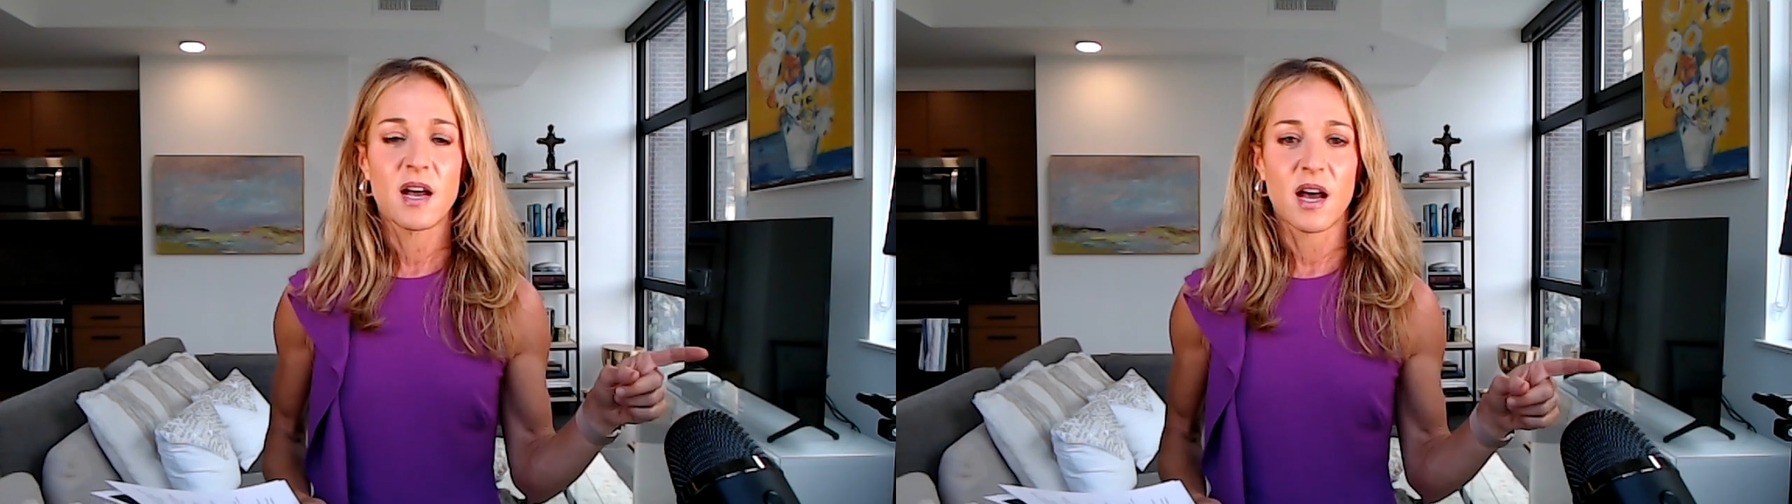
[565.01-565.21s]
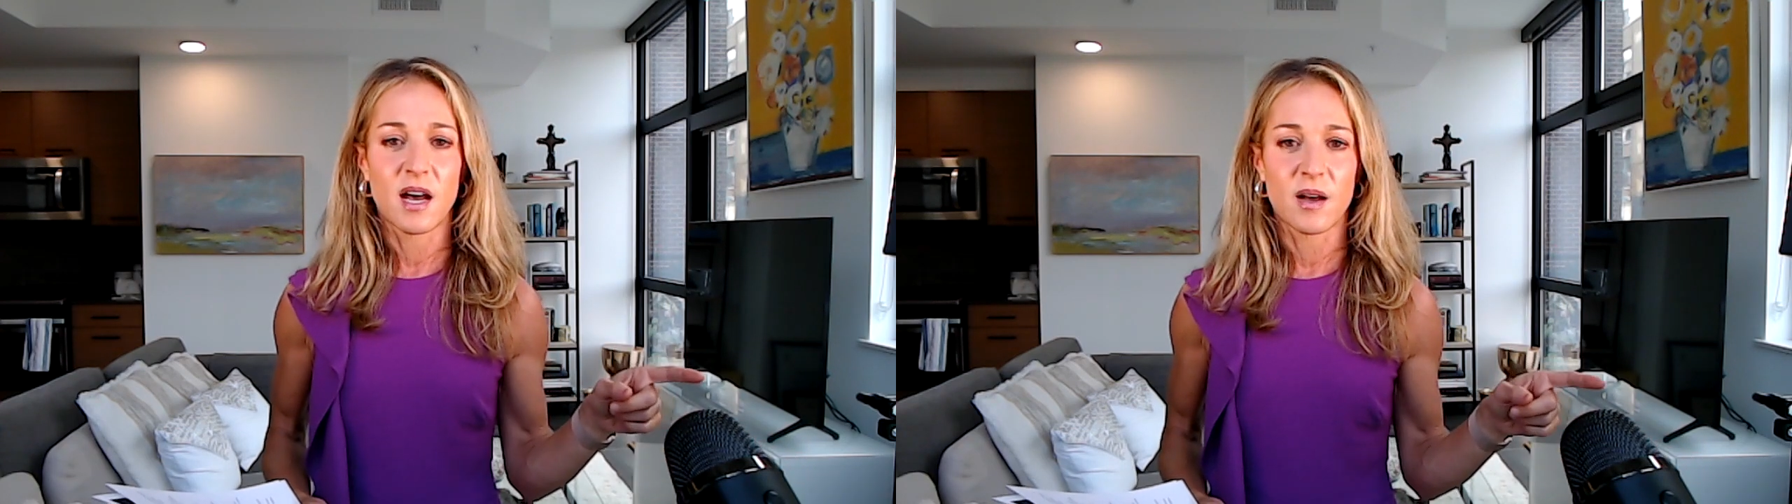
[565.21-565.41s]

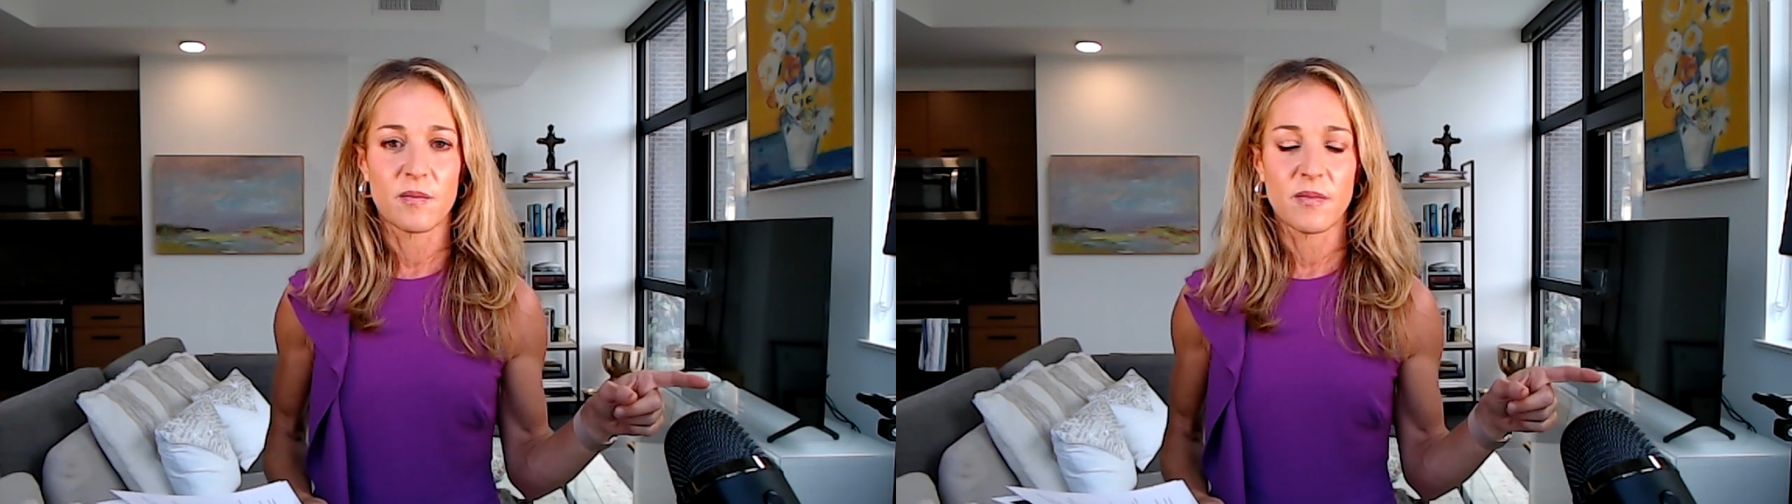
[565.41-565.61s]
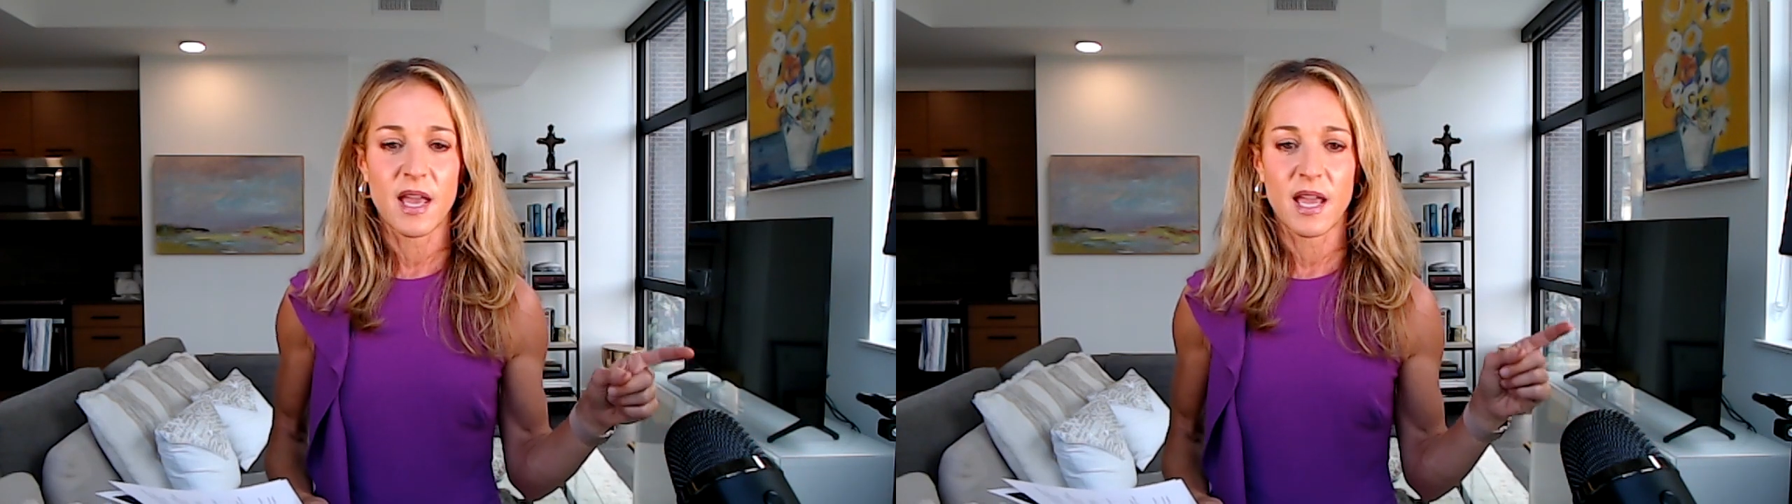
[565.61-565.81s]

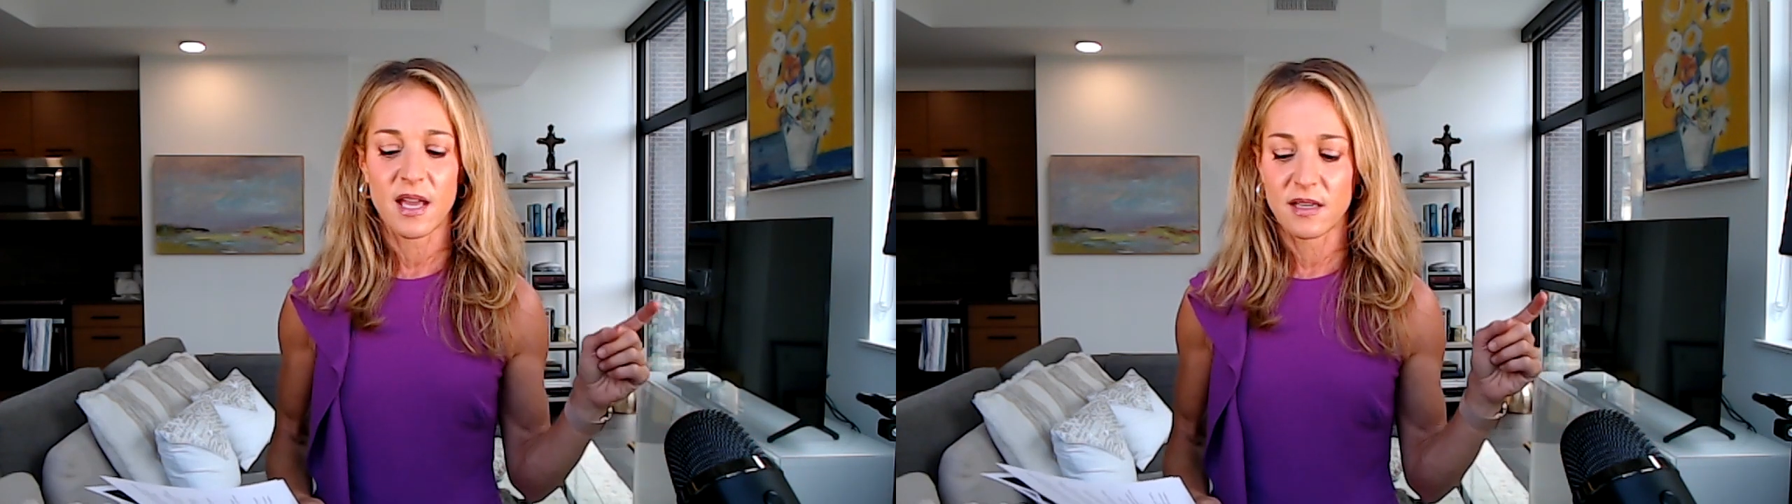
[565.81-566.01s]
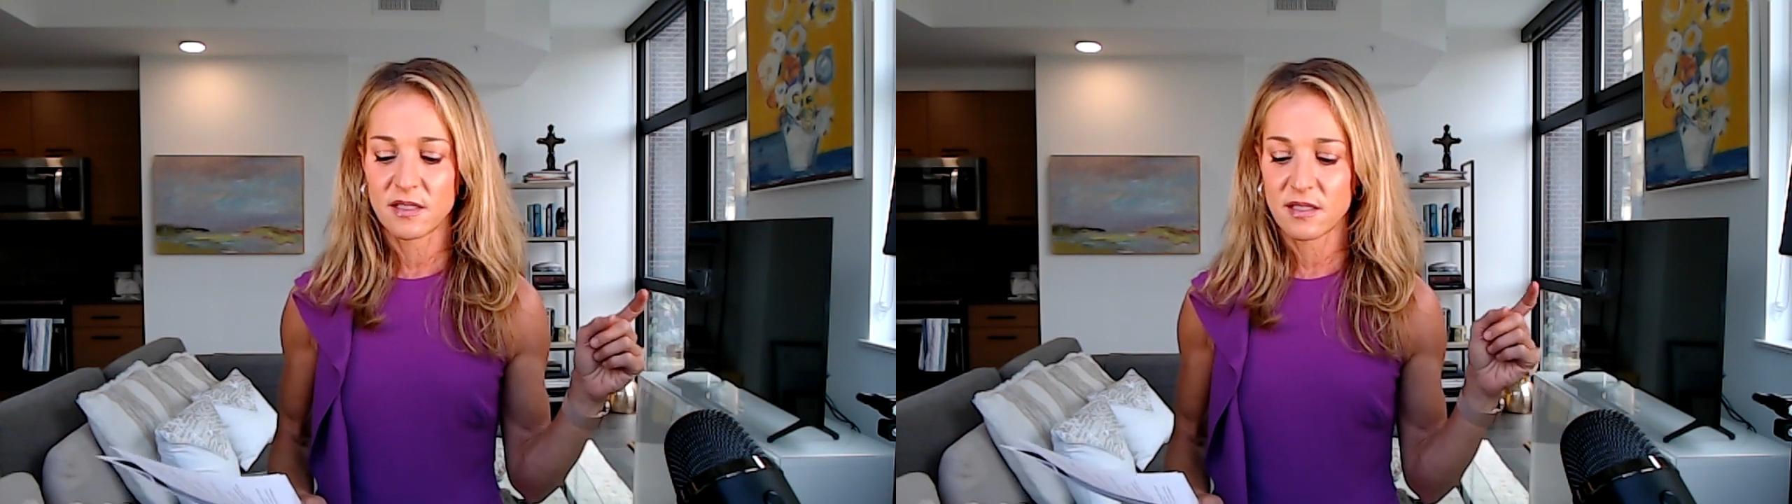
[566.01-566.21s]

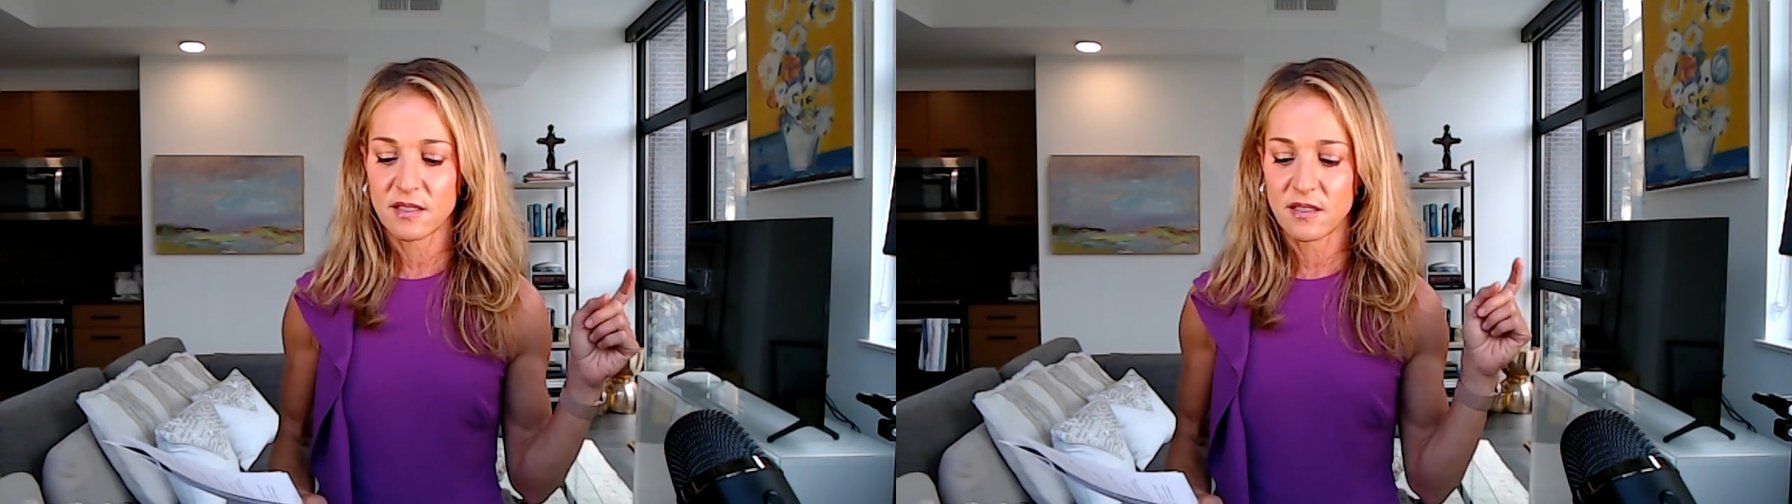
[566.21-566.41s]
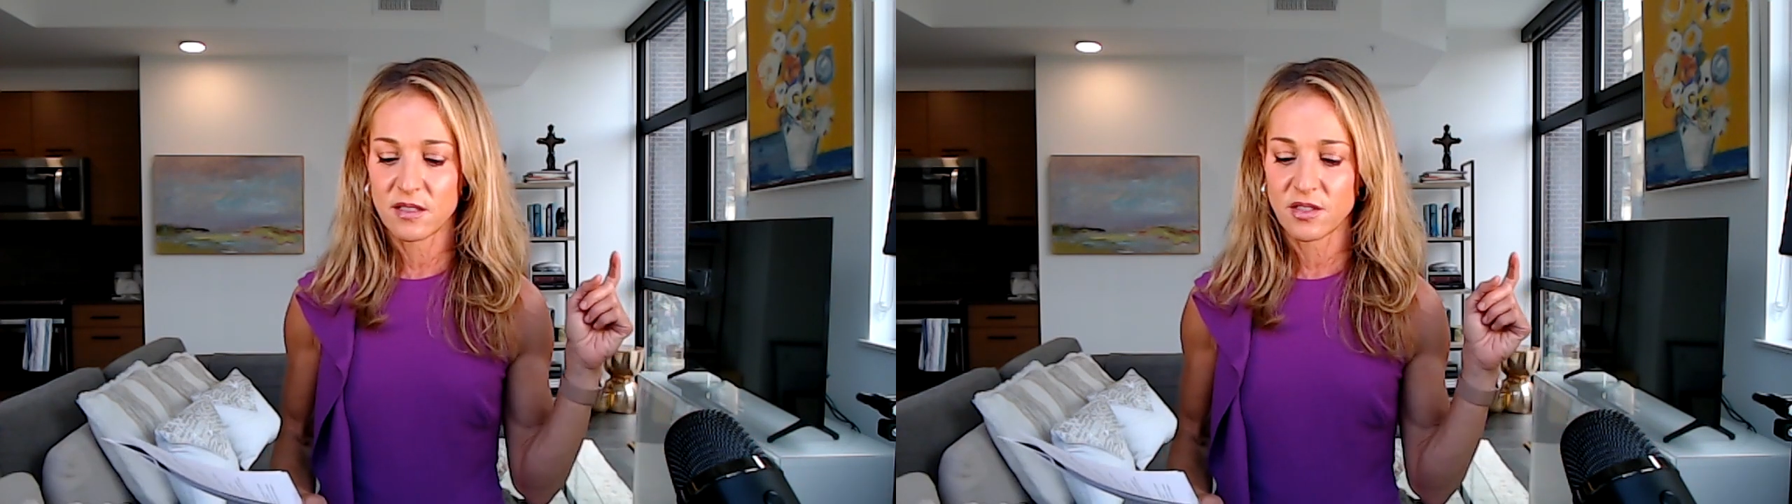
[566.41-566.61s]
And
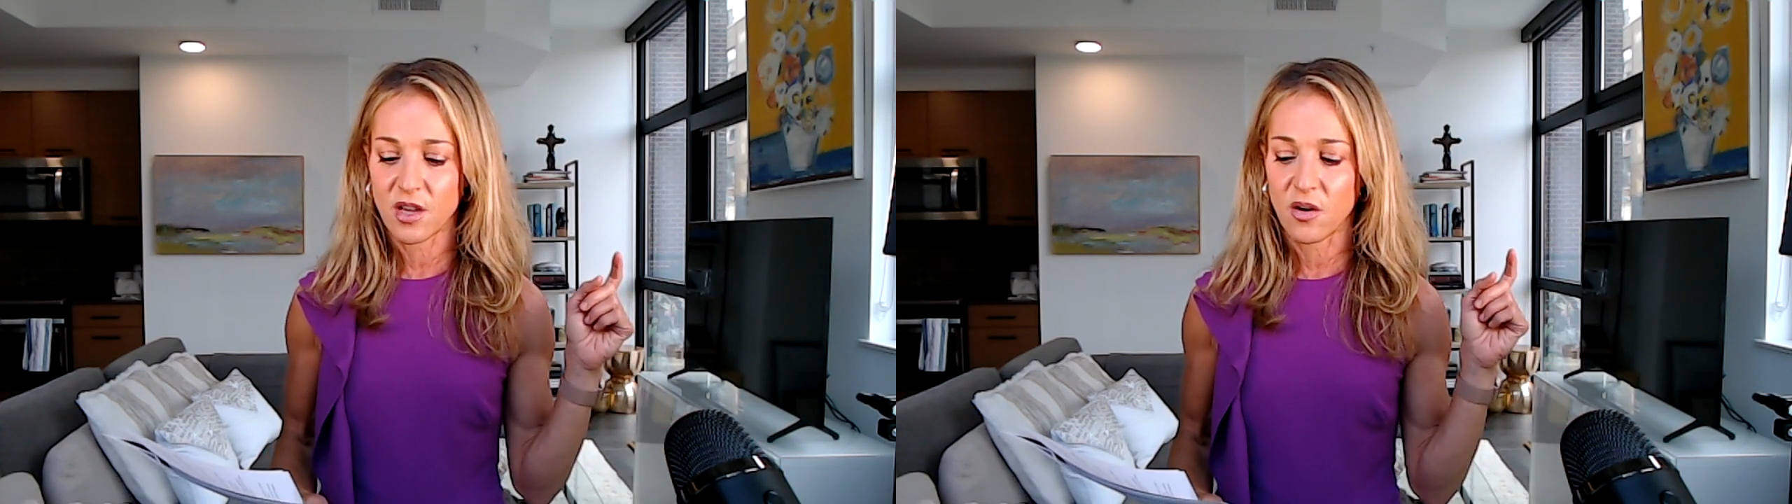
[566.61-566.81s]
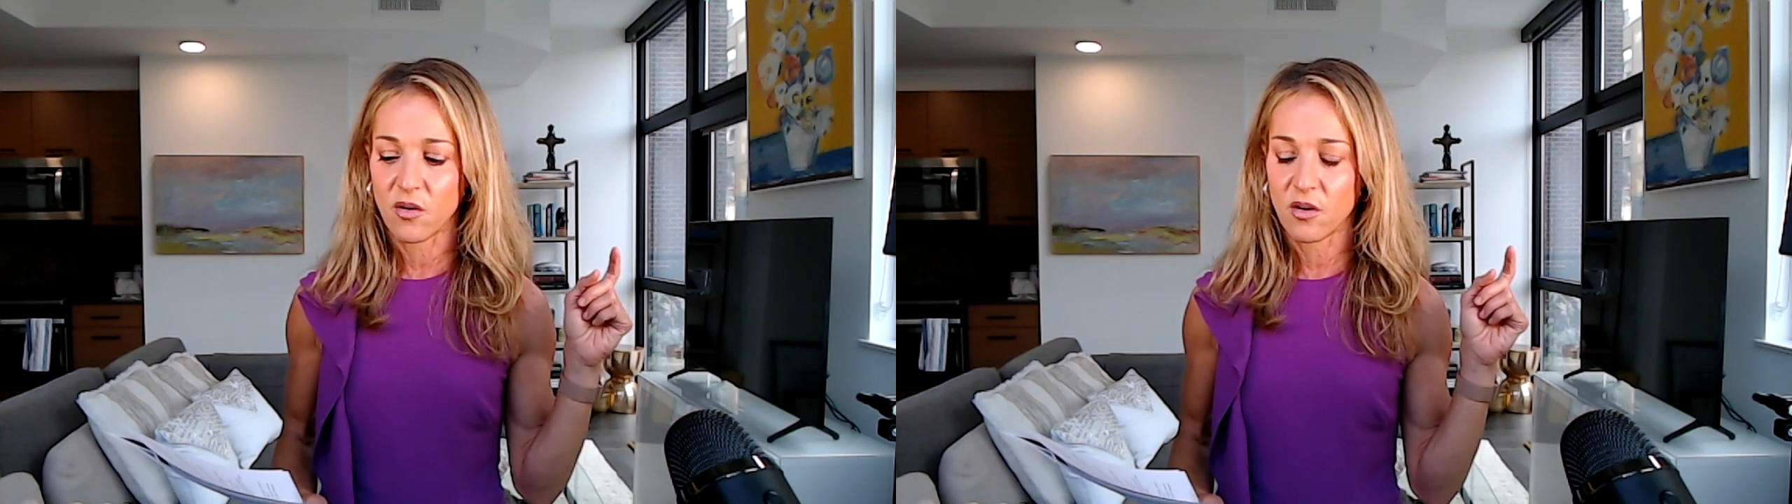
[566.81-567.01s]

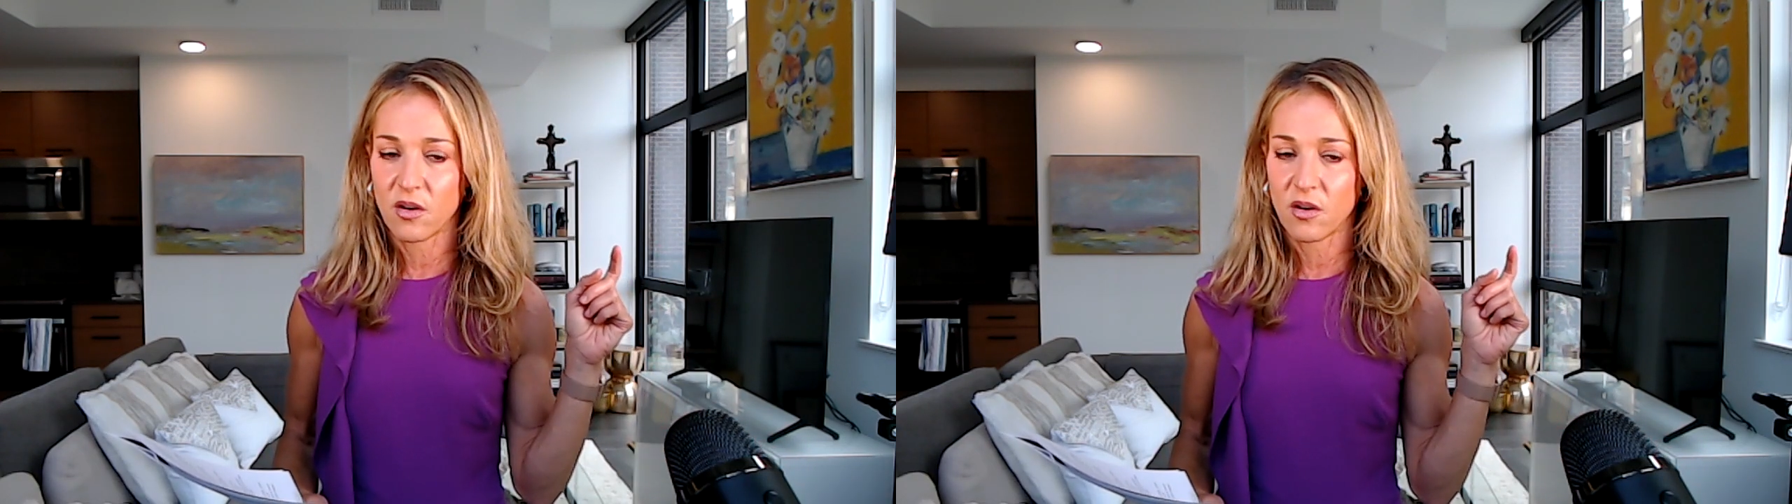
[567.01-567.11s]
so